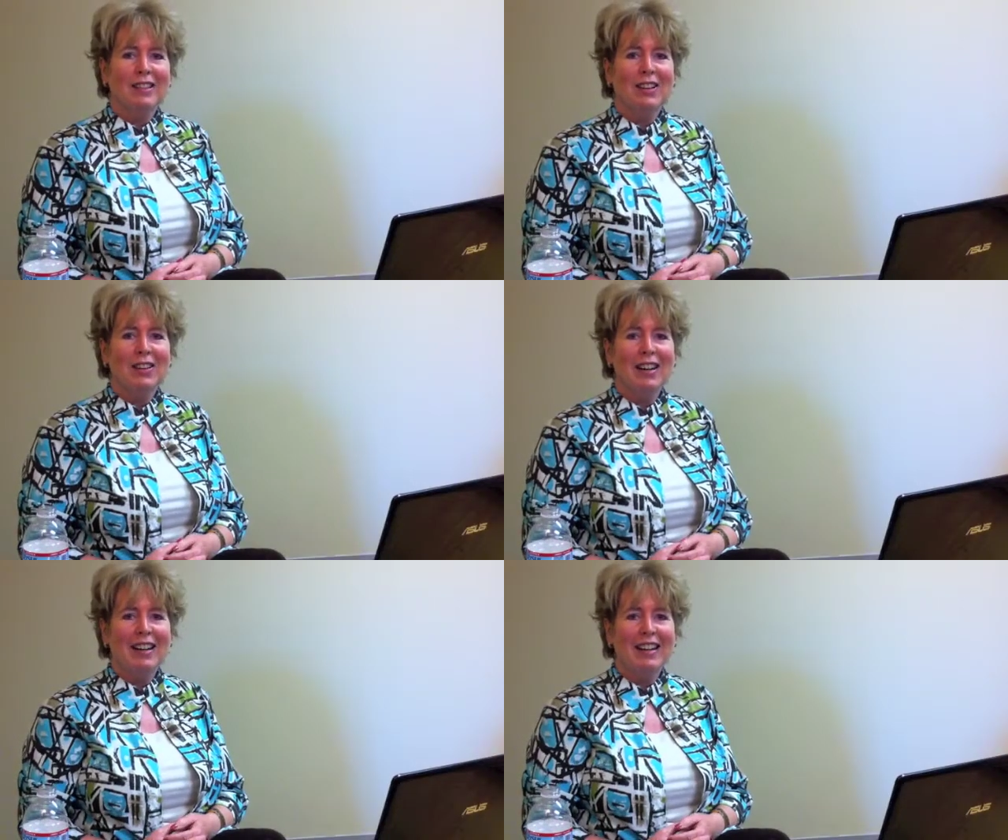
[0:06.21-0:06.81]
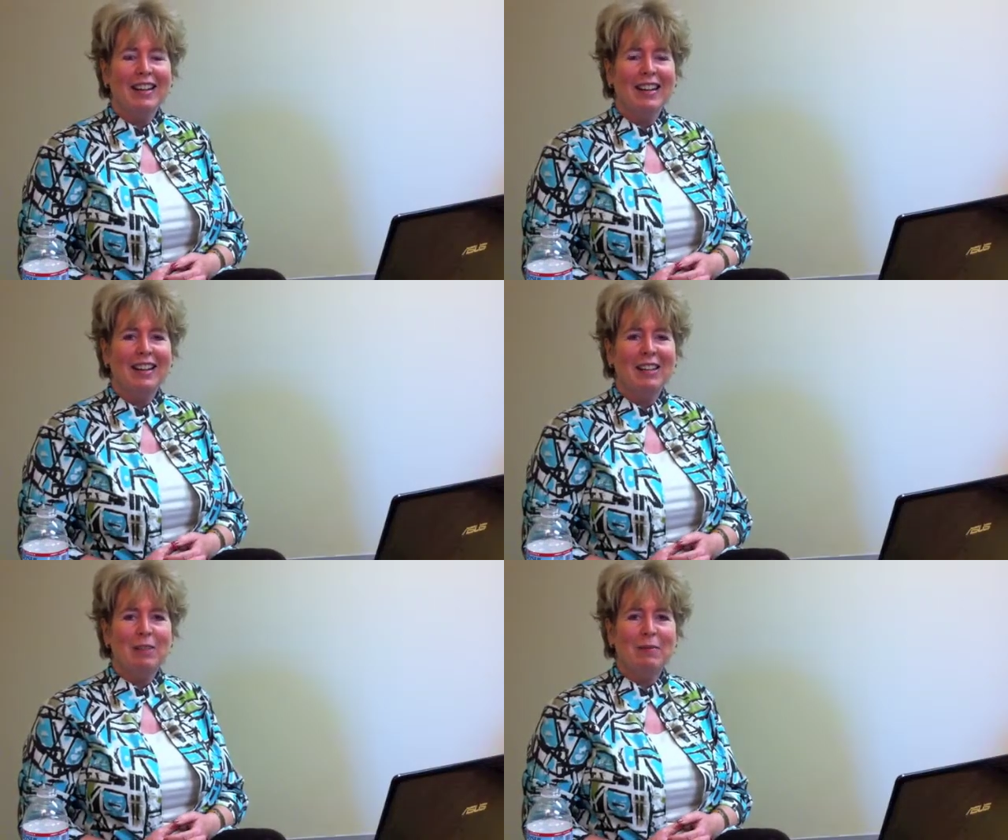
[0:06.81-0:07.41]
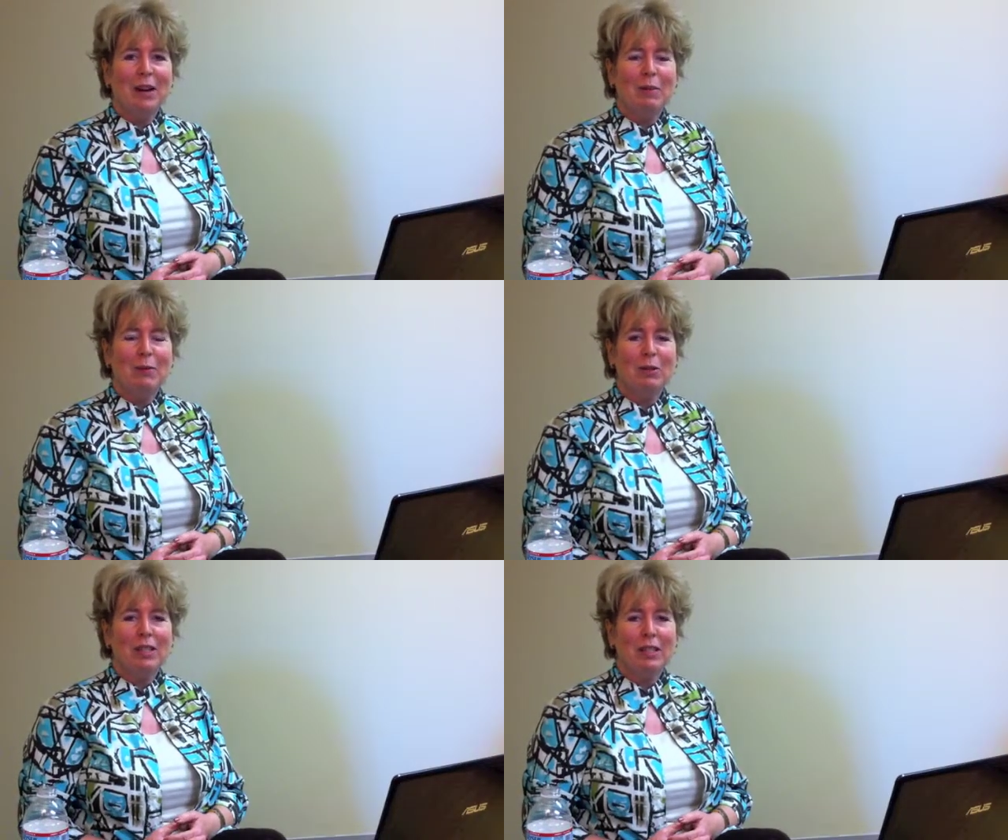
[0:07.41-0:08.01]
So hi, I'm
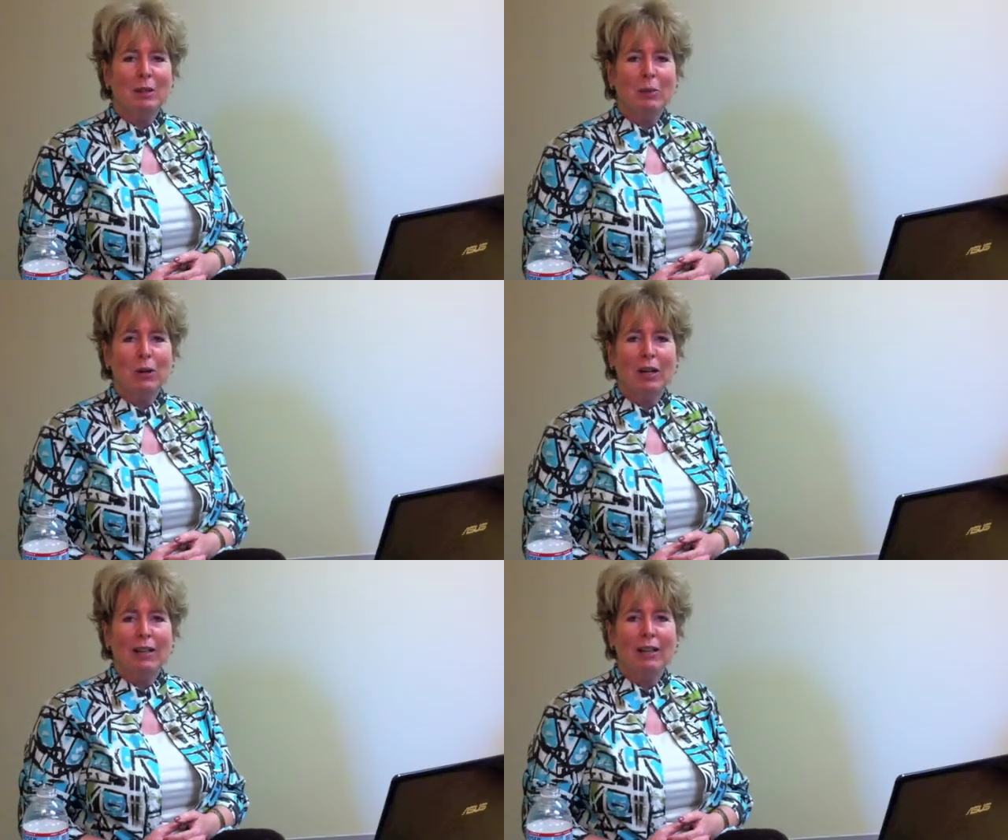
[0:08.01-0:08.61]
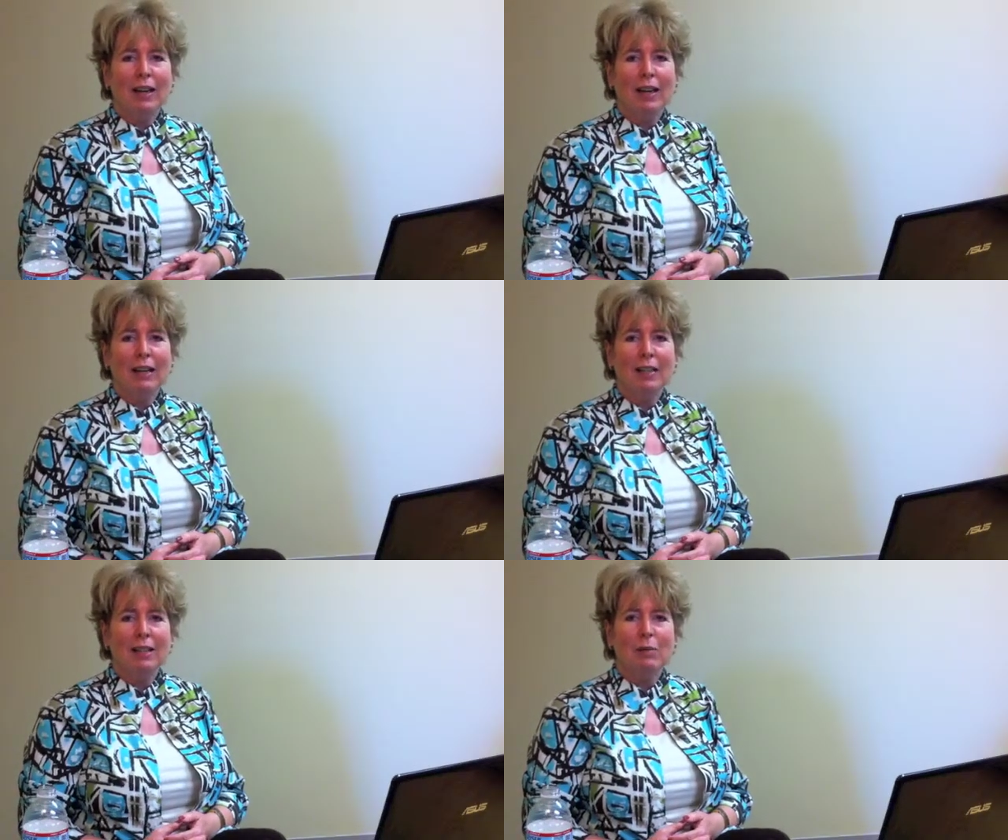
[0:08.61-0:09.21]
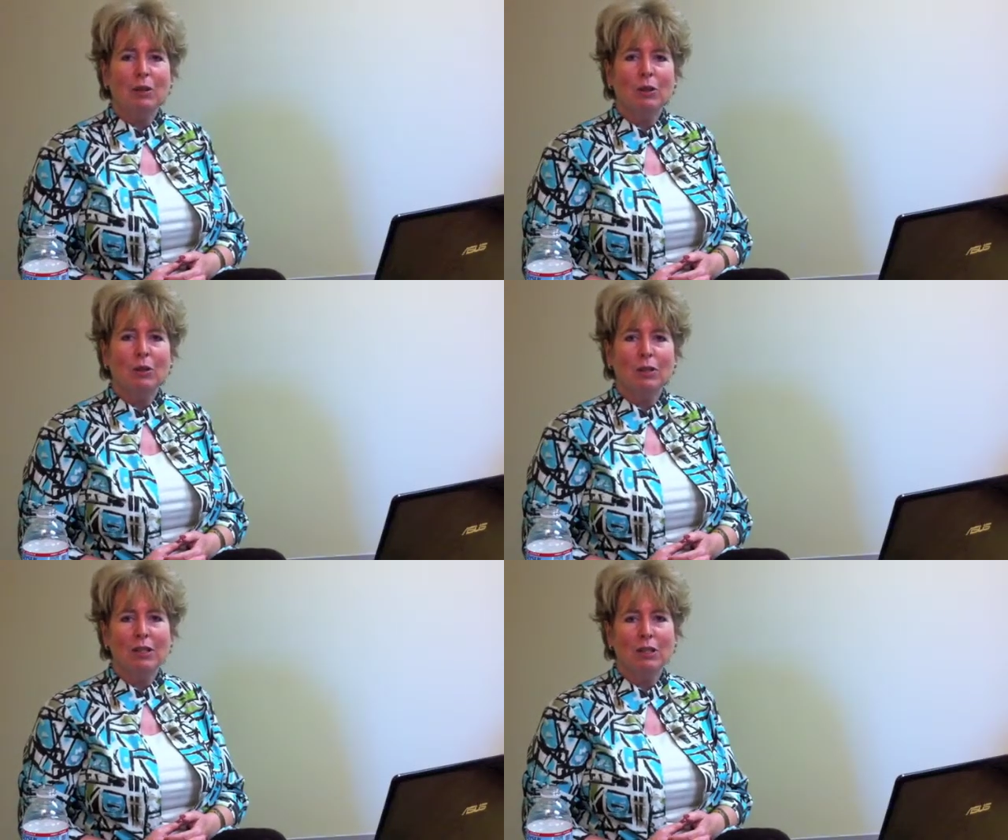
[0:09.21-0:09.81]
Christine Librach, and I'm a
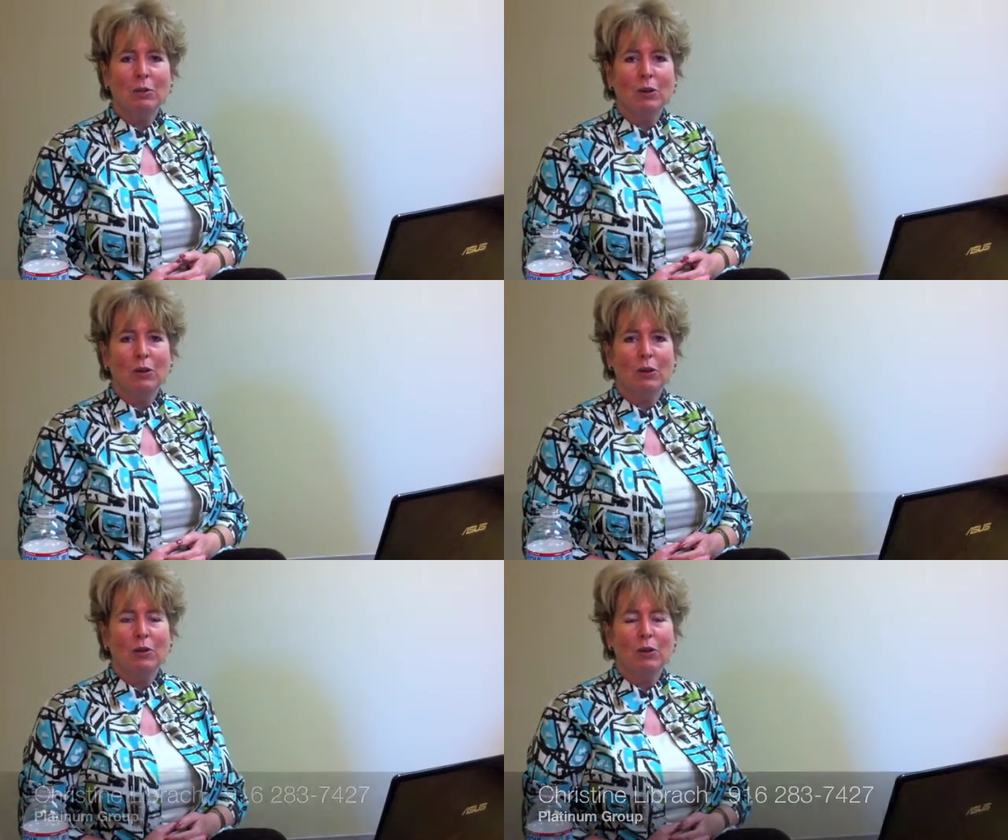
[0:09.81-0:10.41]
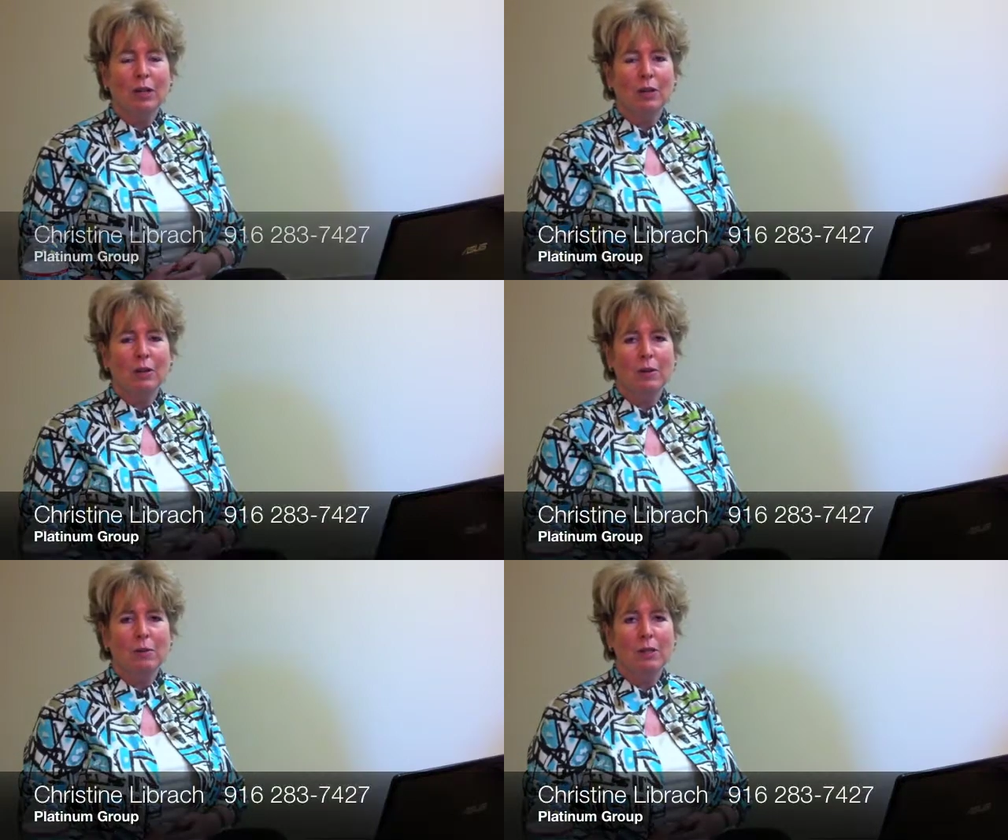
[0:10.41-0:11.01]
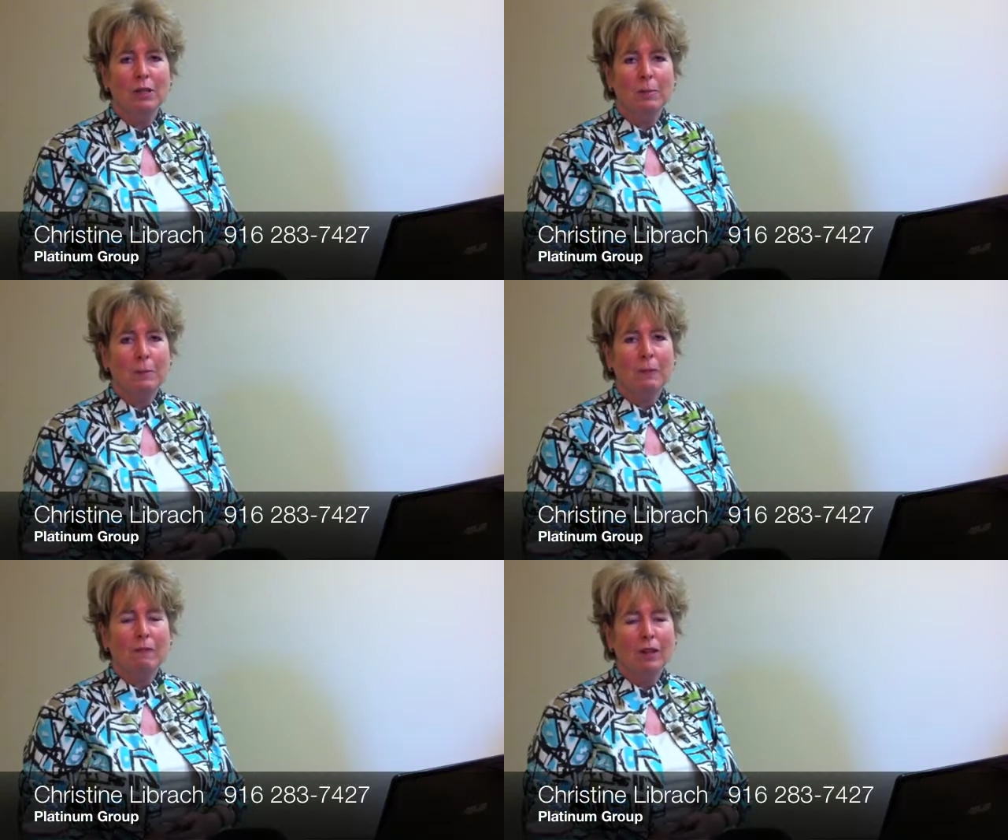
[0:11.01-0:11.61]
local listing broker for HUD Homes
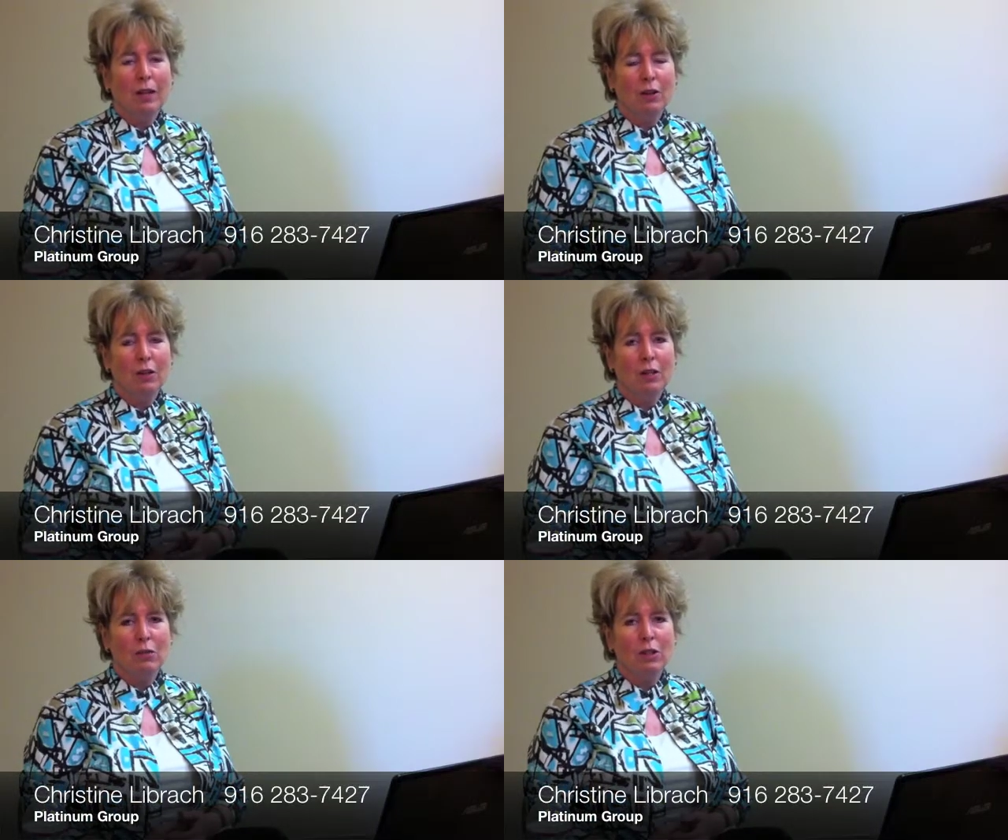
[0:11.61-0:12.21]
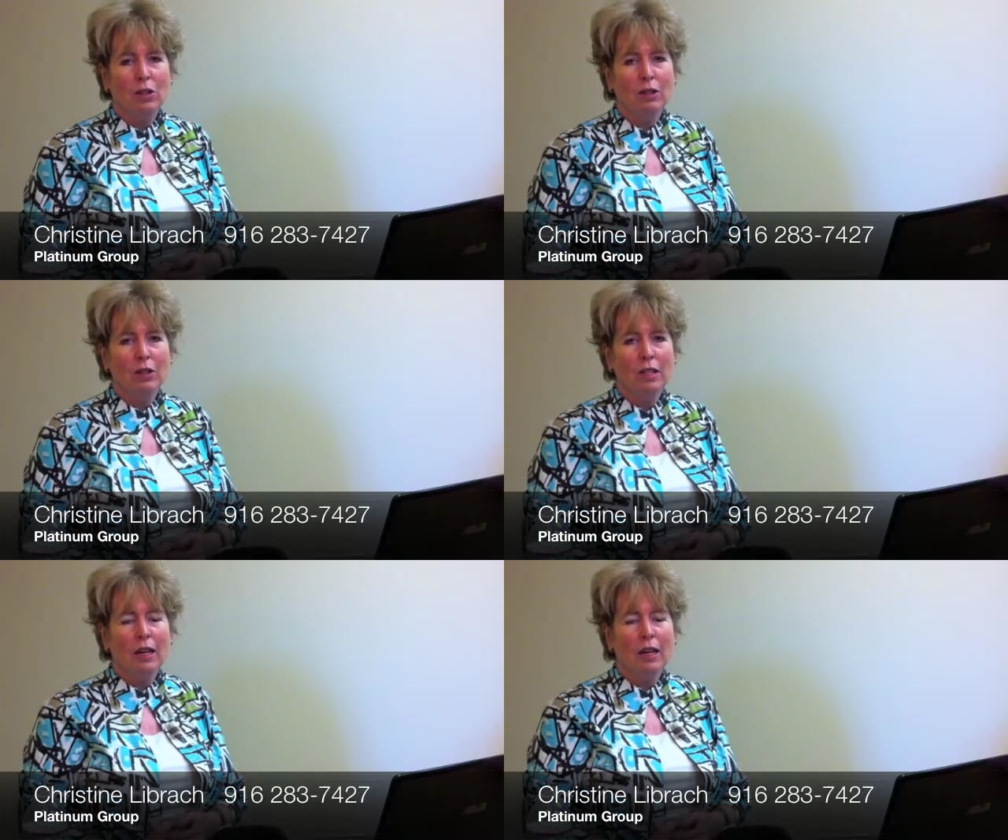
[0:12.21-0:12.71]
here in this region.